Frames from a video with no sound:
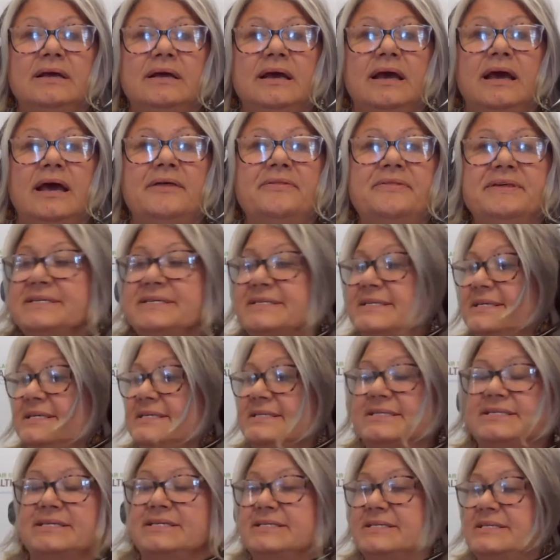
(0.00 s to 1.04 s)
And this is
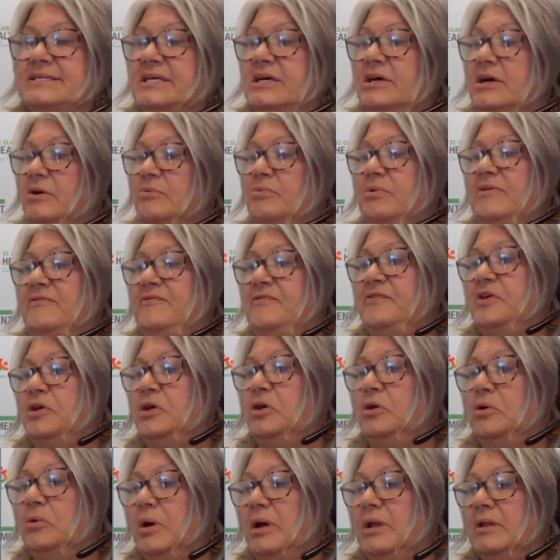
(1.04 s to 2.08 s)
just to
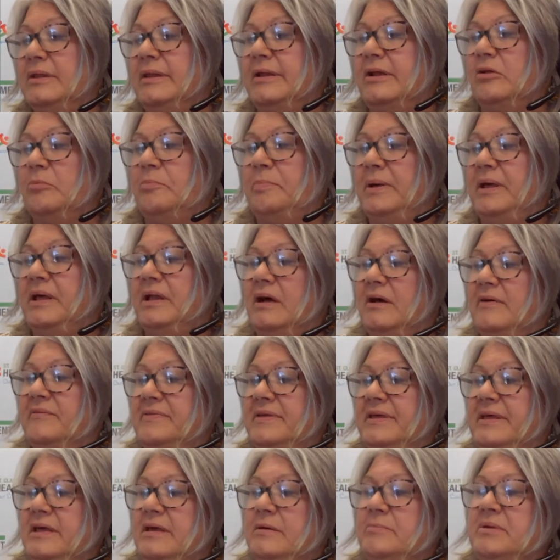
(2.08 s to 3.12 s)
review a little bit of the
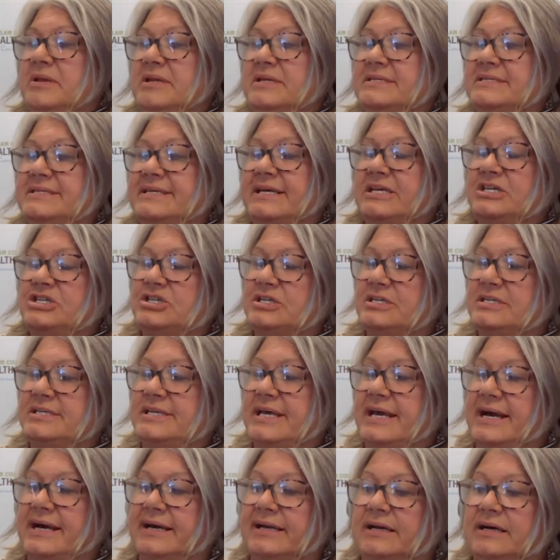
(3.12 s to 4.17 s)
immunization
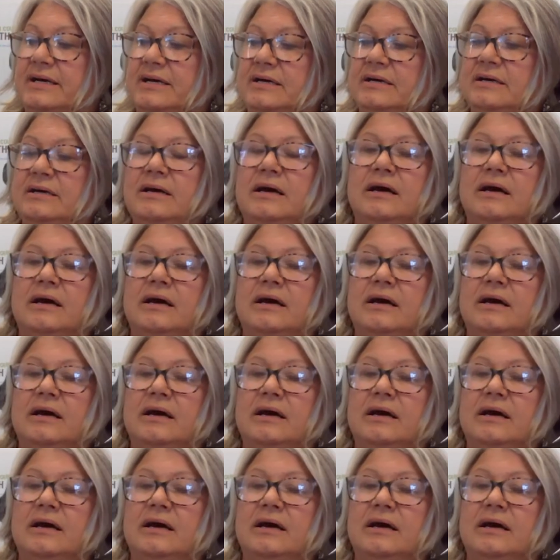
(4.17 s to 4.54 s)
data,